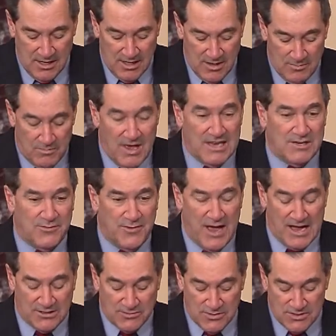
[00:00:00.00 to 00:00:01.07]

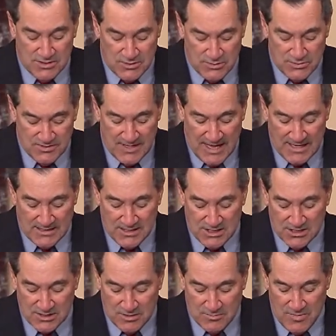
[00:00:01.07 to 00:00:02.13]
manufacturers used that
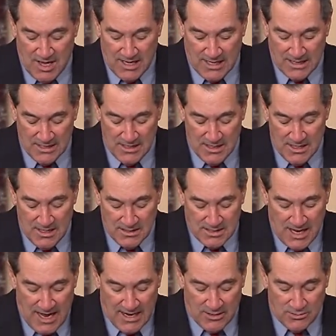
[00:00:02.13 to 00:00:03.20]
additional money to
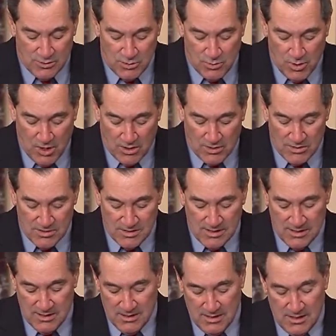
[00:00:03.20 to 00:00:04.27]
hire new workers,
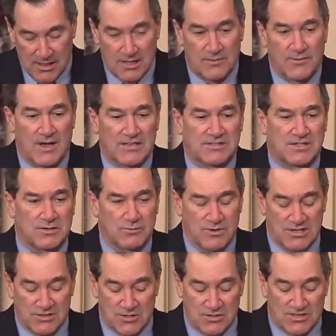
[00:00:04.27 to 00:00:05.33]
invest in
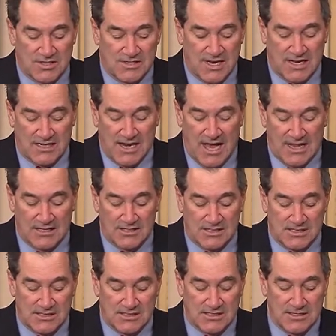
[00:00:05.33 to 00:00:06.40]
research and
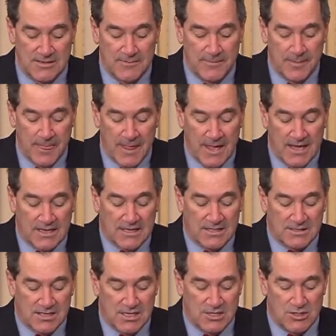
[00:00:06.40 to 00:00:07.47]
technologies, and
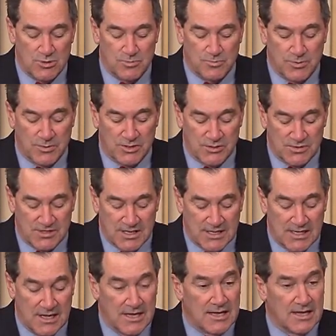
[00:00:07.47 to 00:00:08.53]
continue producing
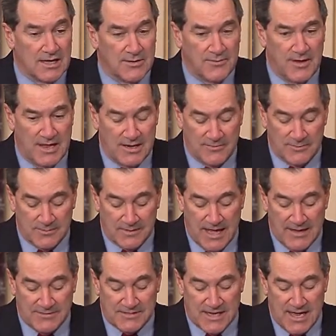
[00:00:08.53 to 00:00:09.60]
innovative
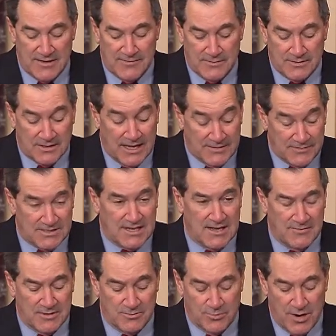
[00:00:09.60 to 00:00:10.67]

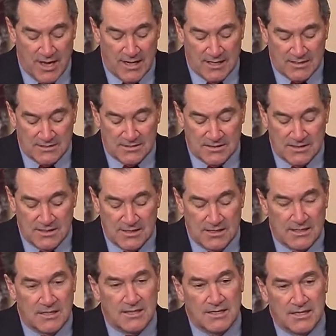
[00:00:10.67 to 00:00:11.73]
life-saving products
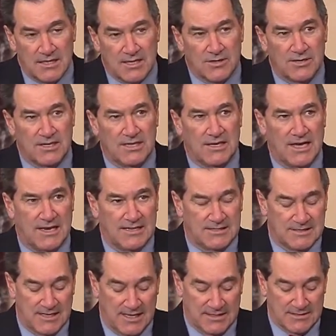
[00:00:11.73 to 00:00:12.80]
here in the United
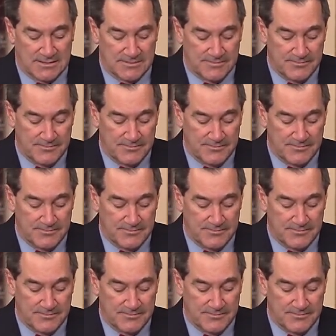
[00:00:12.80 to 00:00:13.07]
States.